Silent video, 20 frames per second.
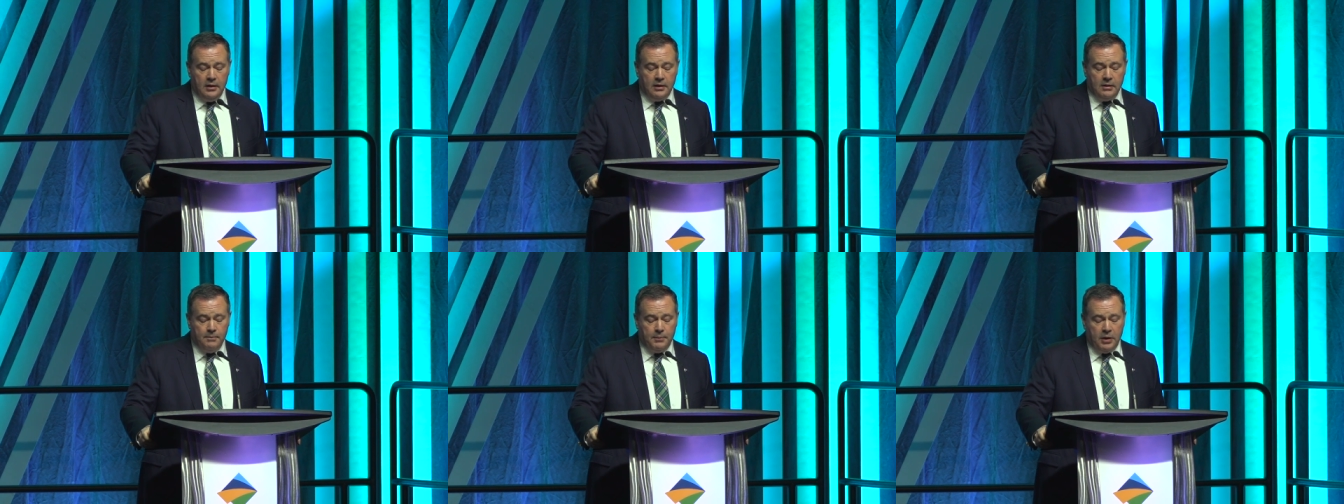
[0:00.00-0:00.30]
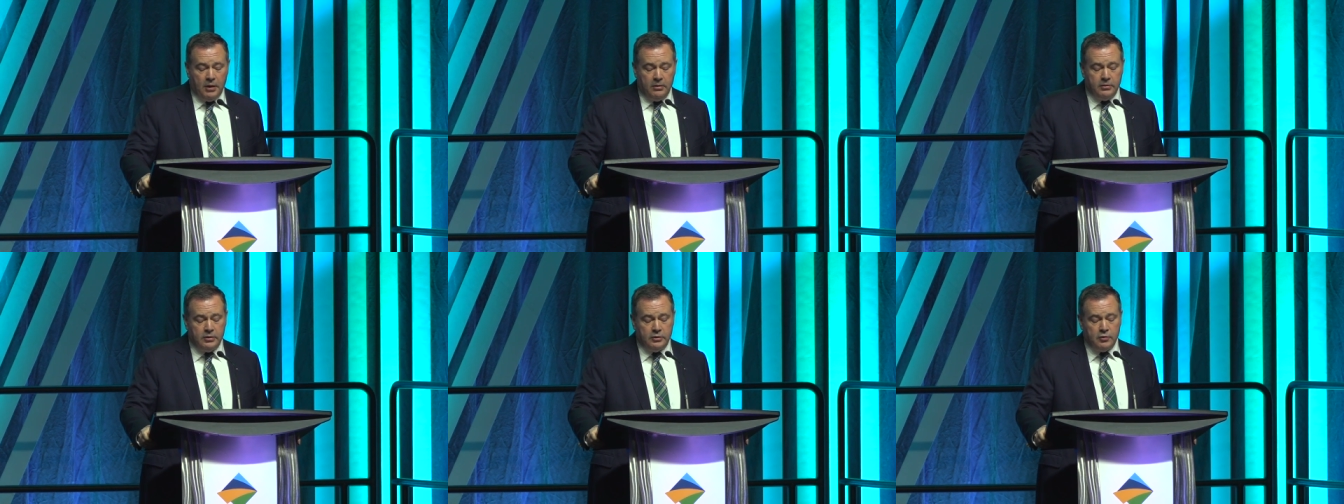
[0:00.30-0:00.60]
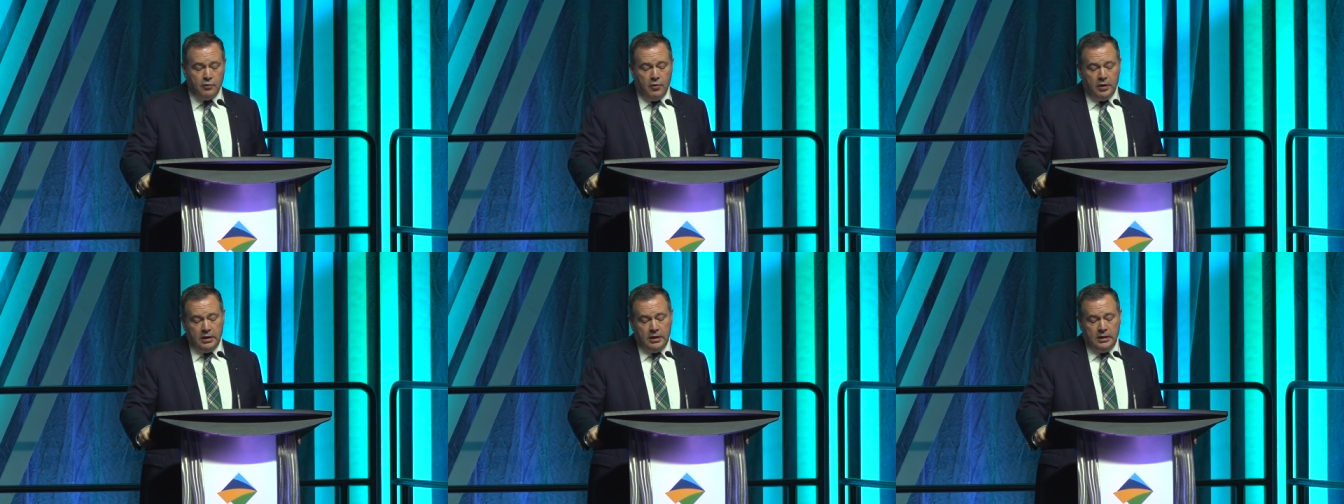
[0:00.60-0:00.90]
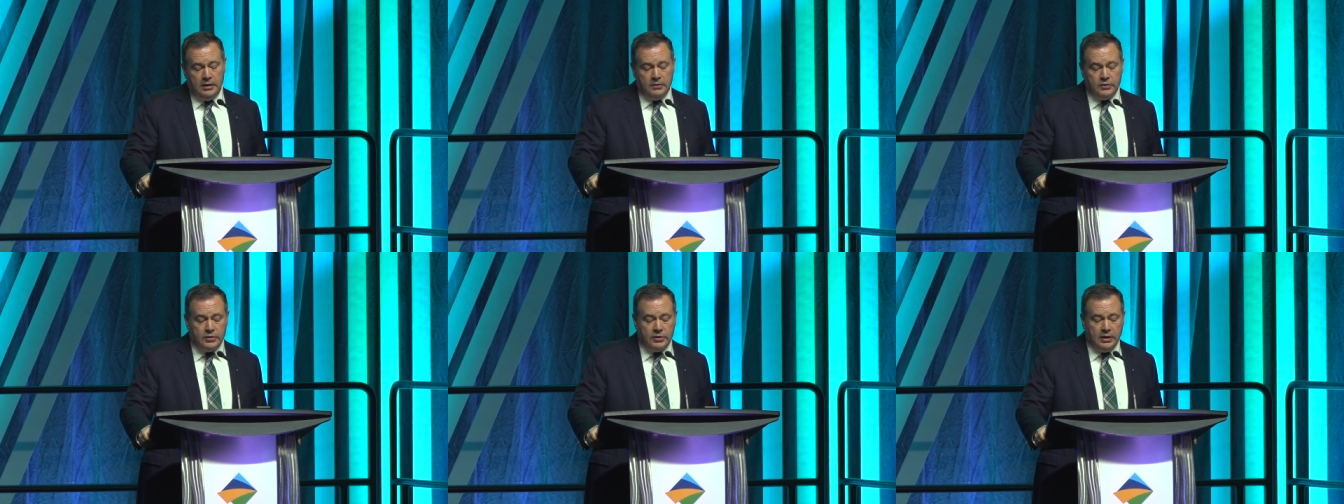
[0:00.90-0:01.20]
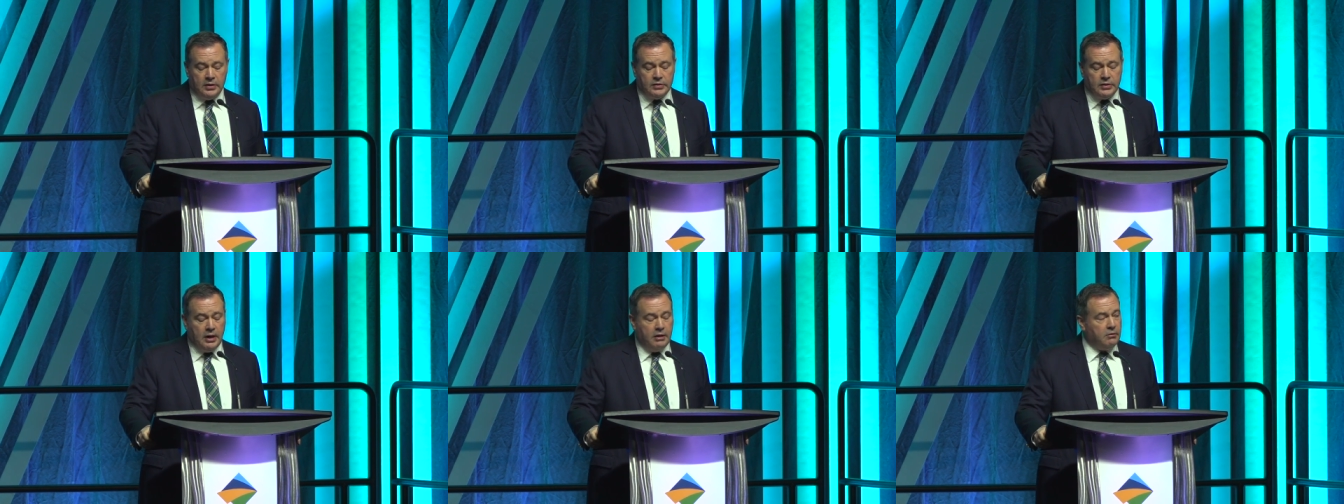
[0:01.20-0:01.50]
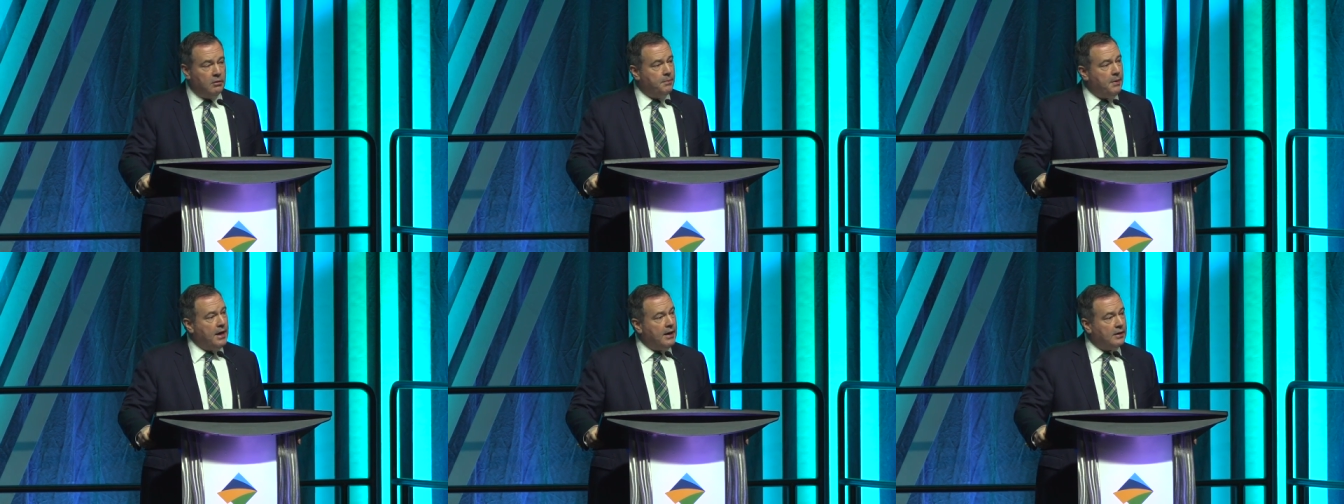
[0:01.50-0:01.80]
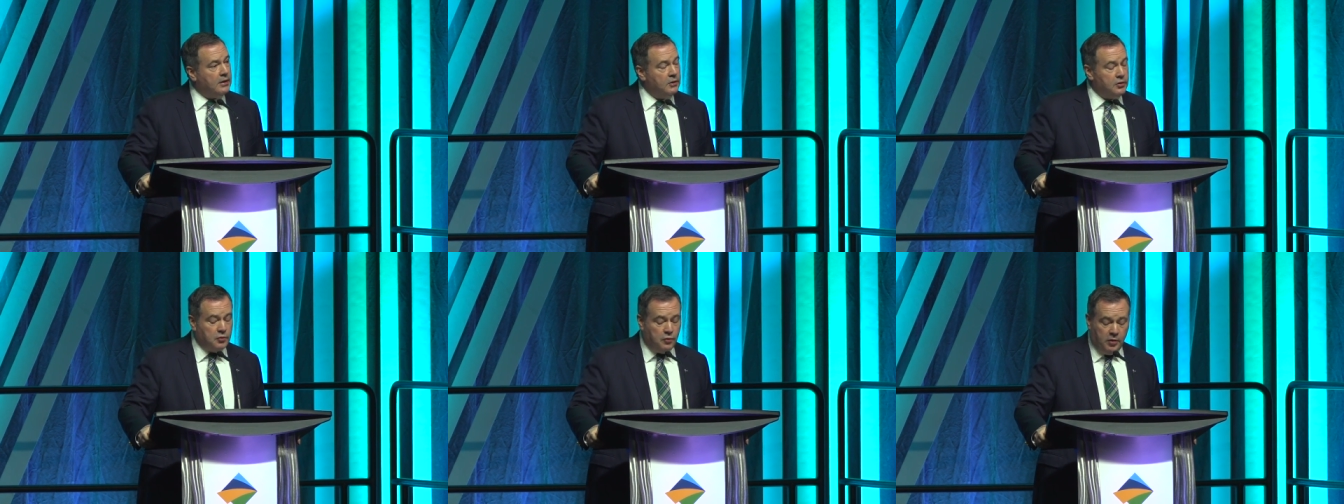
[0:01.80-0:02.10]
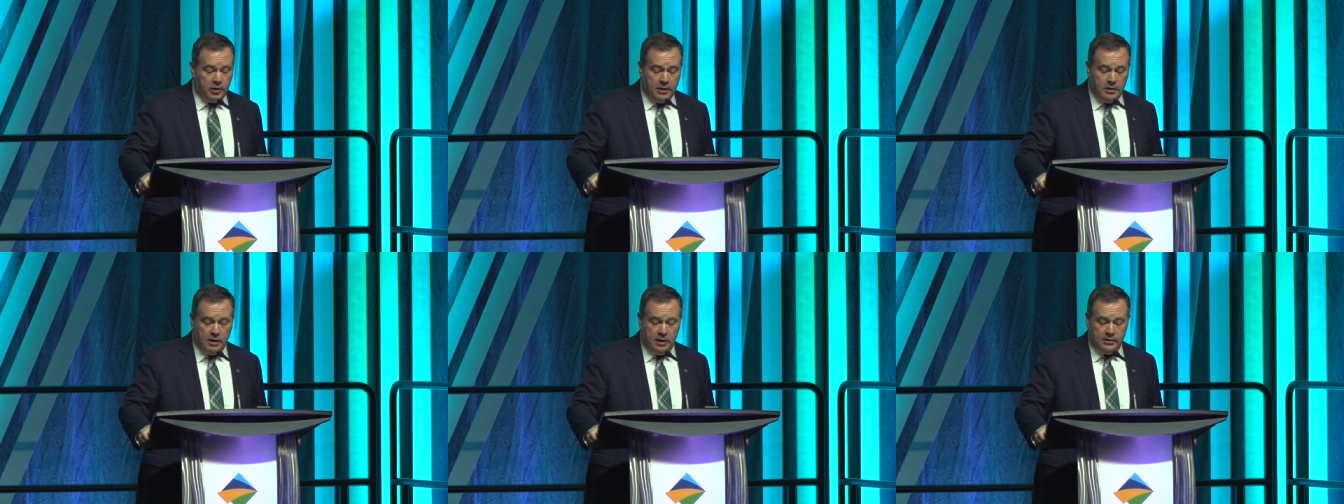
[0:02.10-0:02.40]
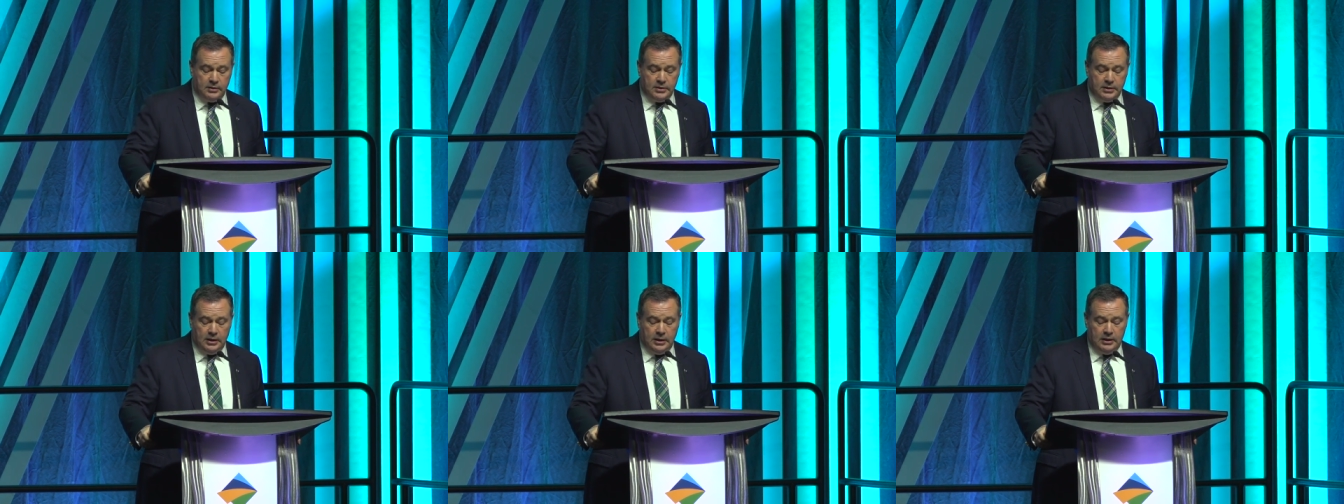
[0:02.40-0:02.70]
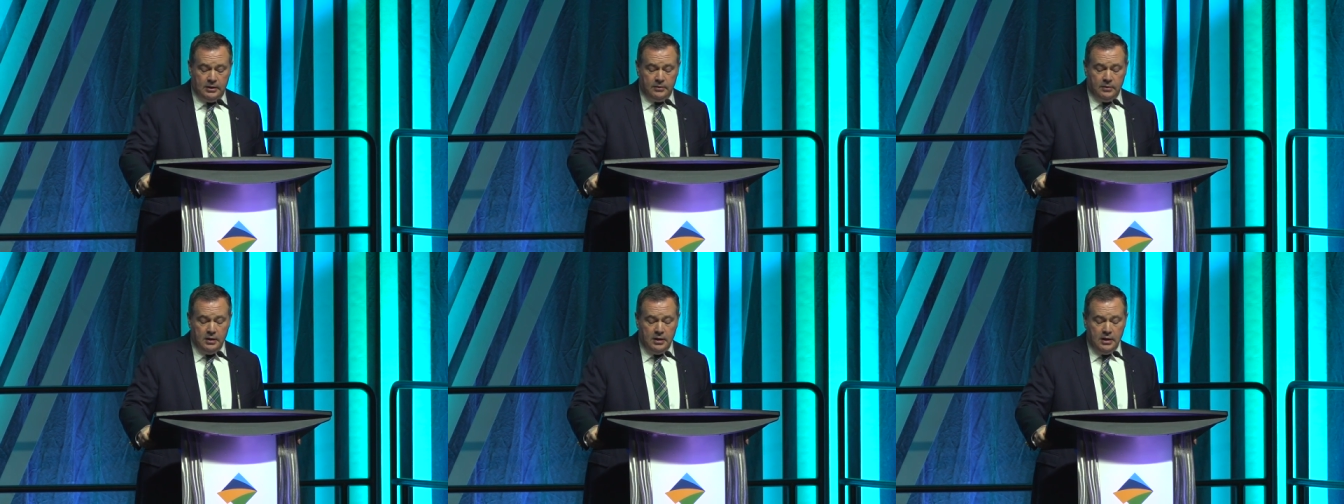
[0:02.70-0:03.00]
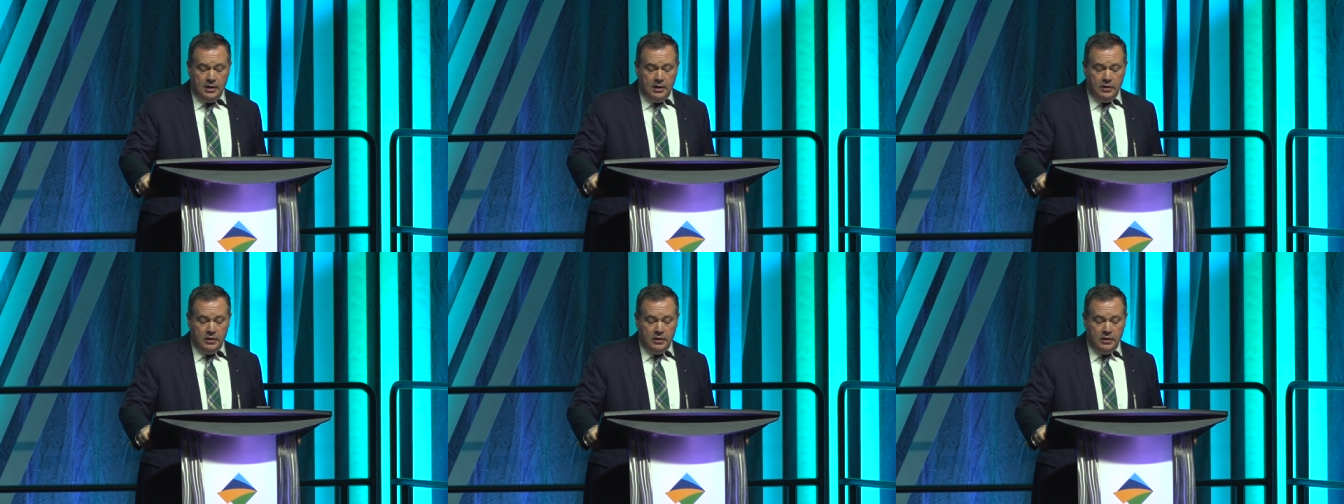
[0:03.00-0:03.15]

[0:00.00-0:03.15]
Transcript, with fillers: compared to 2,600 back in 2019.